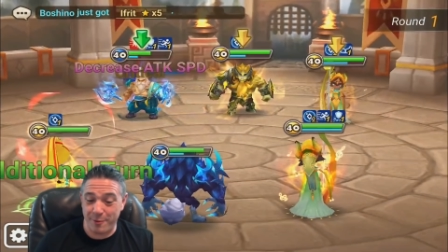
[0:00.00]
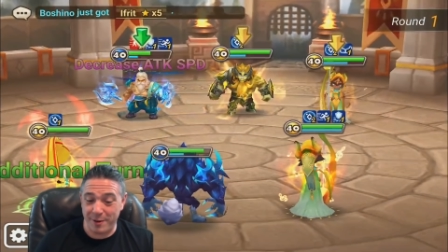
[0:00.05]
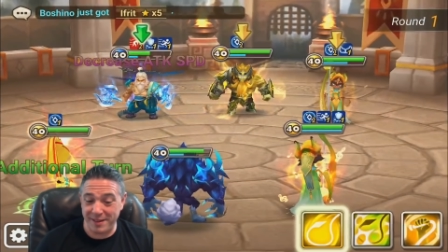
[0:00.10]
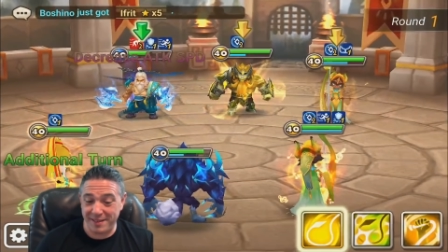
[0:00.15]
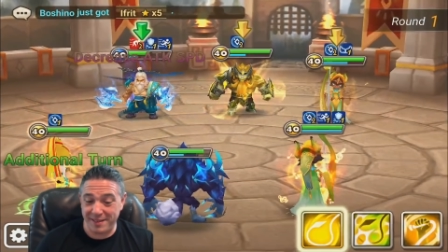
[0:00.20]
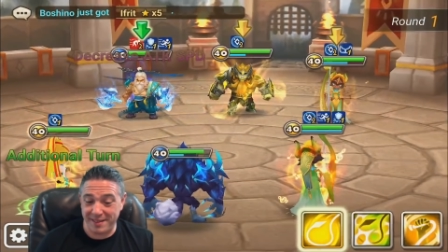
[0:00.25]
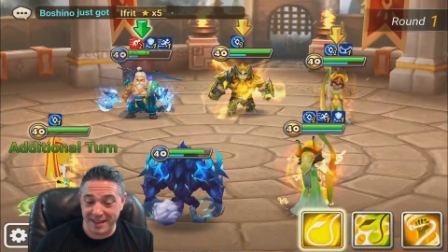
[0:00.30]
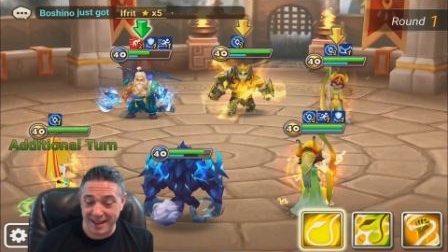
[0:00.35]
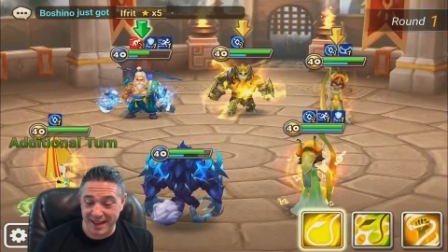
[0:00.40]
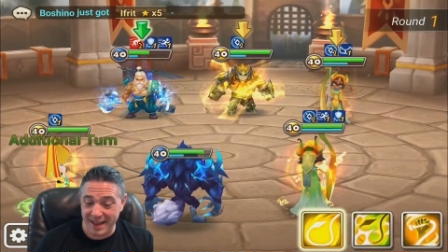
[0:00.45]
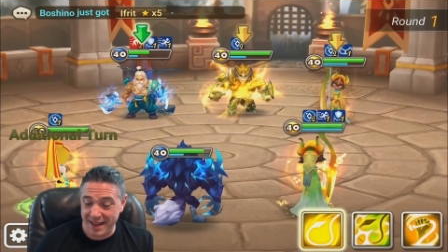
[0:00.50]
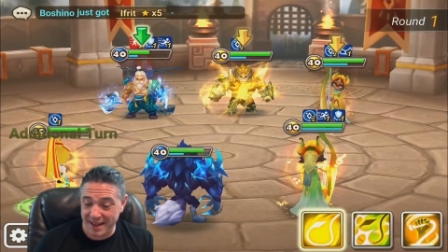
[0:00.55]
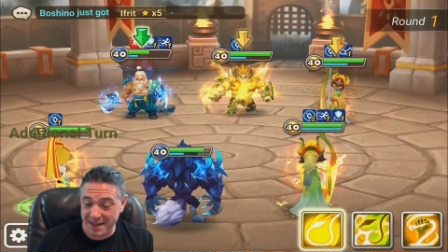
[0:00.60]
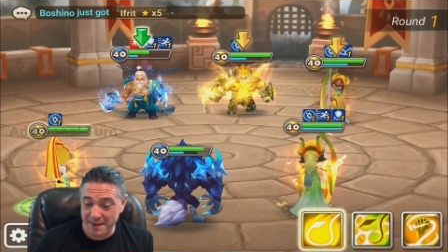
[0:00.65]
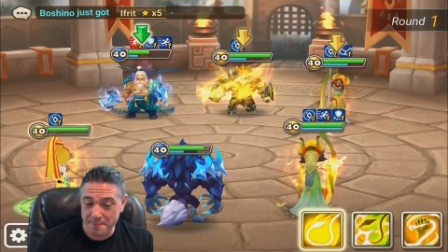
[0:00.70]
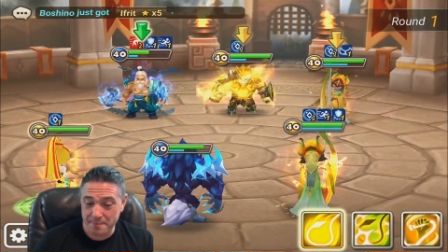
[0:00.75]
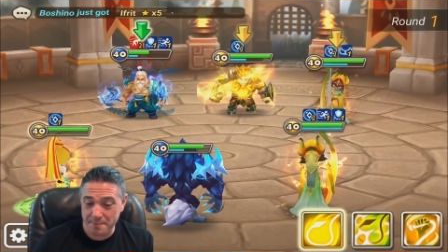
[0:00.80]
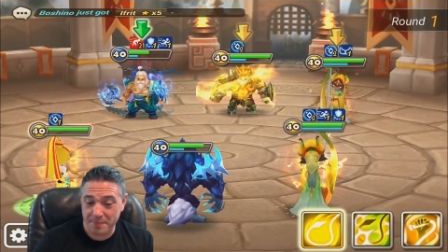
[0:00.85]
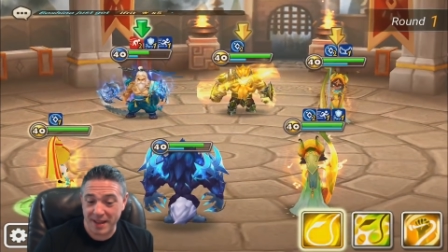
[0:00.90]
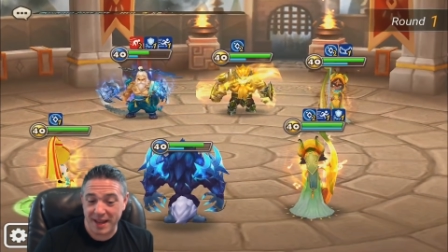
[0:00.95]
once
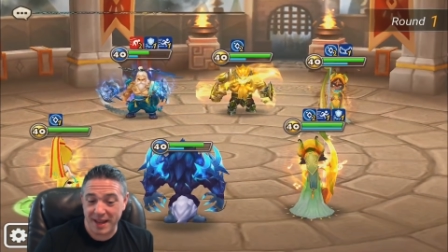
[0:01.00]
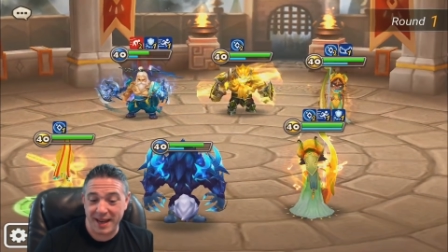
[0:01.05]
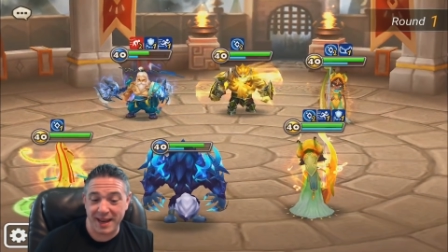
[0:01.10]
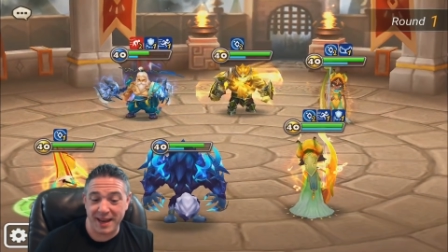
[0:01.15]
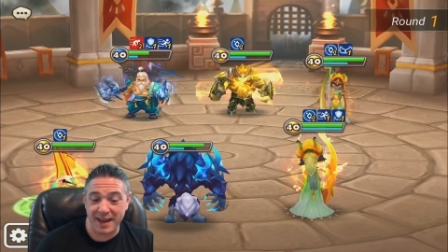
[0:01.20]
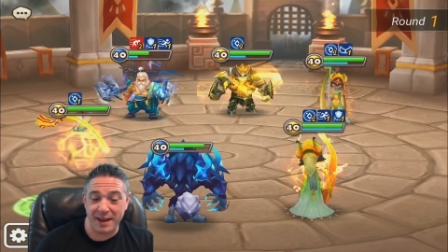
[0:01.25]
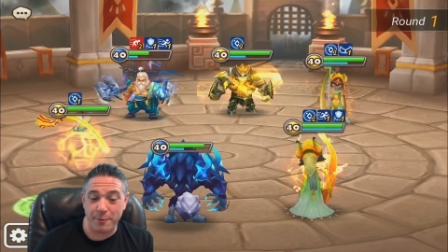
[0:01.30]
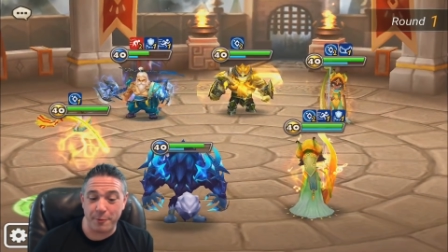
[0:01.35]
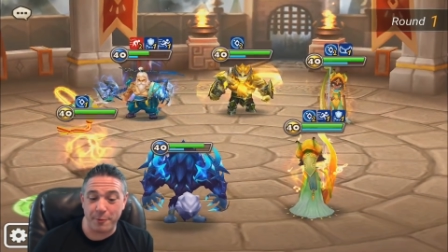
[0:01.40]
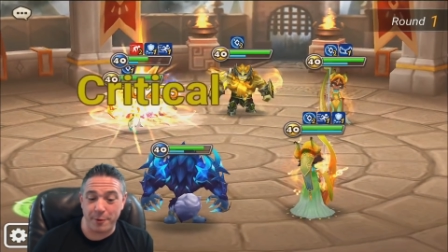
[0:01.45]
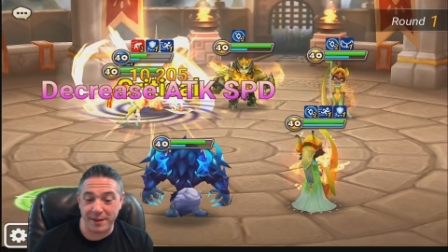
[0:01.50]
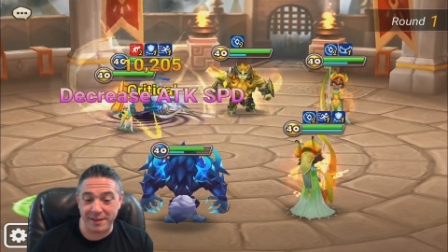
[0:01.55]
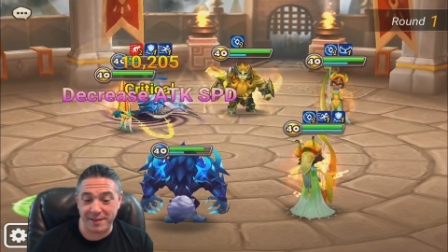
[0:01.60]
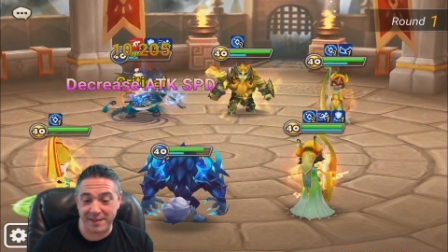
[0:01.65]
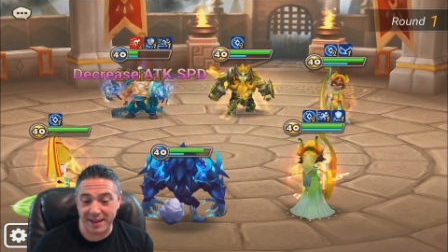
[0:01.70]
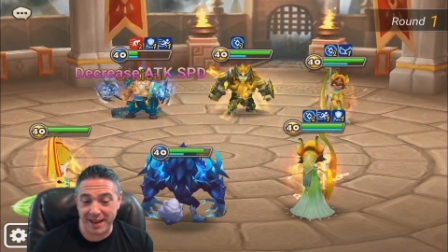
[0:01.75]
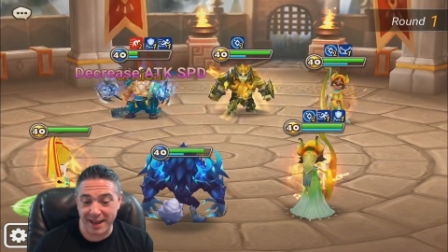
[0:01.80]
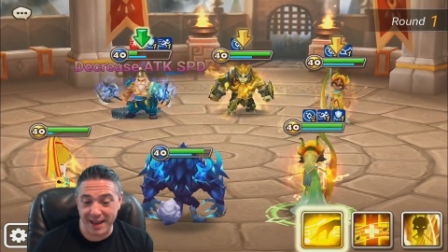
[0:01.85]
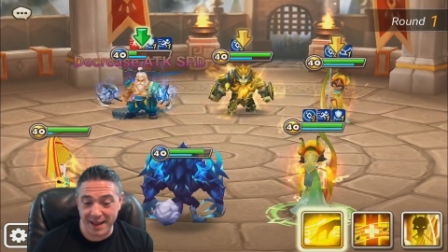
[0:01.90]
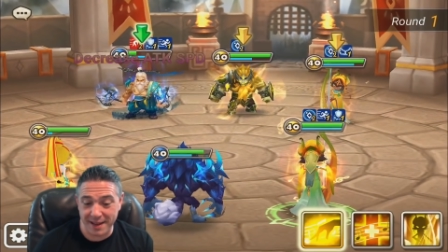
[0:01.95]
again and once
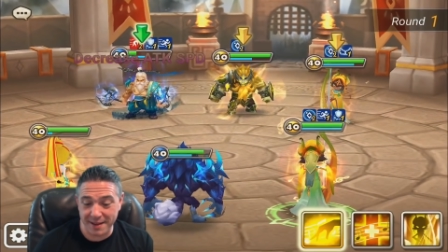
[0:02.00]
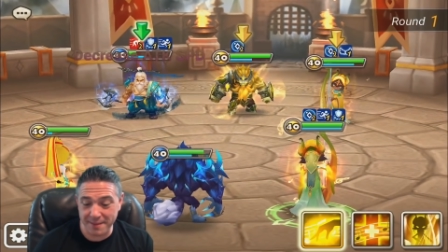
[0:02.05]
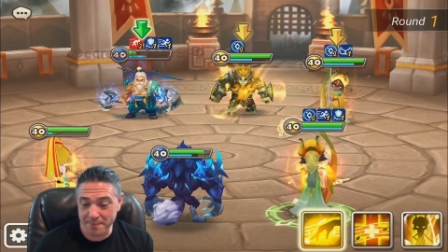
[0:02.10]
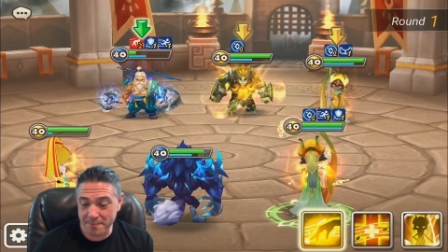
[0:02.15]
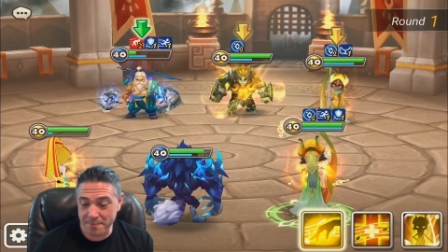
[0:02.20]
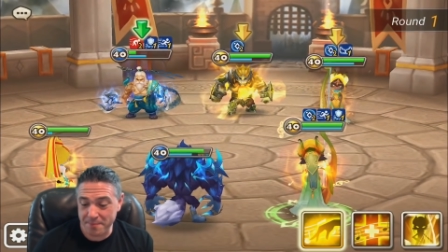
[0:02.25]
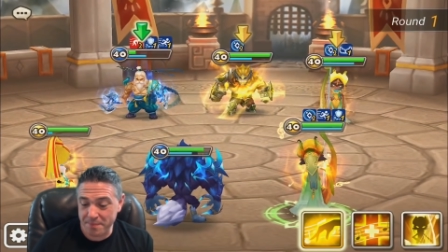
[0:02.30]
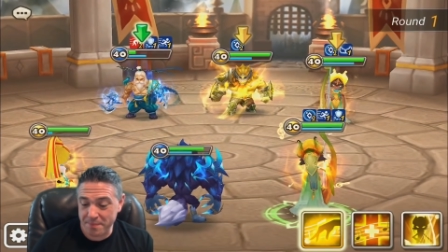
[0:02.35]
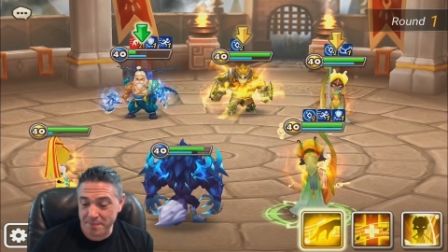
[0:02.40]
again.